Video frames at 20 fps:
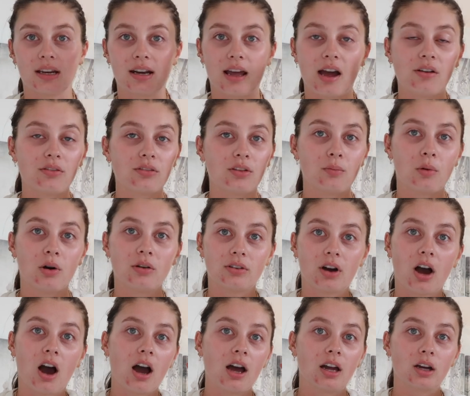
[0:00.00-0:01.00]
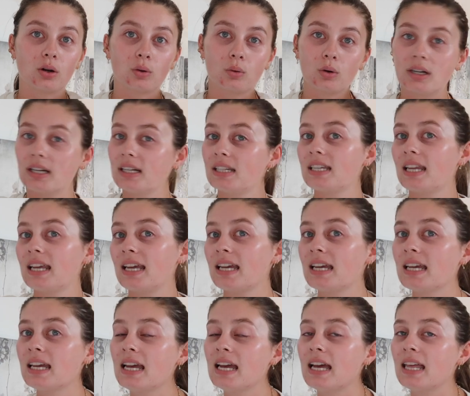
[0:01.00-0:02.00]
and have them of a higher
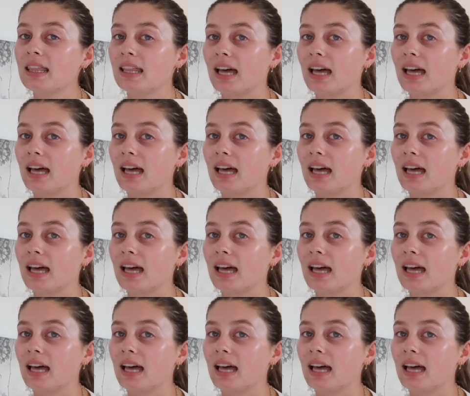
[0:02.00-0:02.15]
quality